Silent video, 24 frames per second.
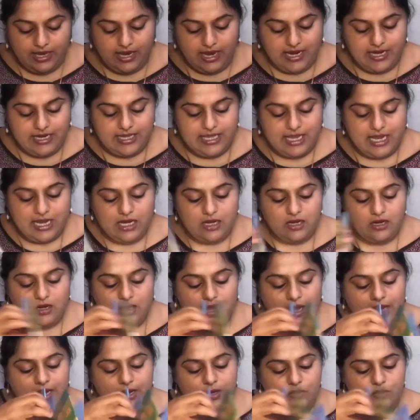And
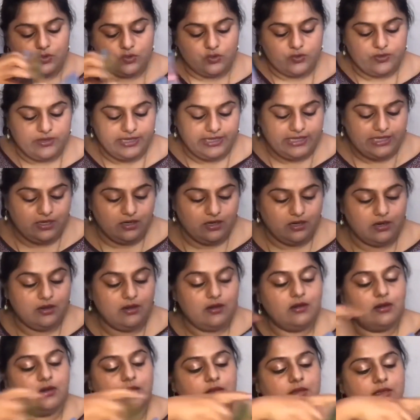then I used to read
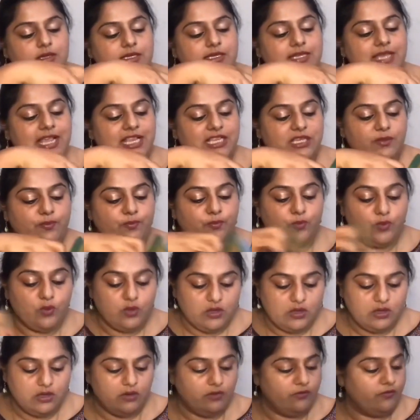her this as a
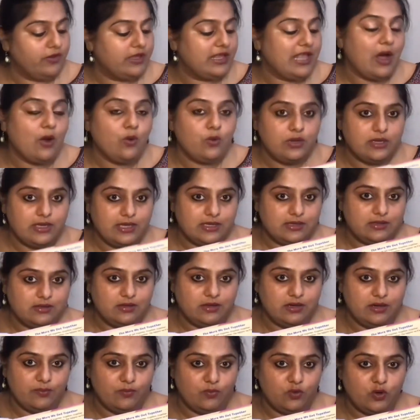book without this
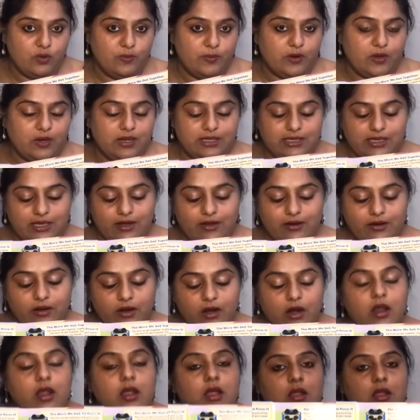remote, because her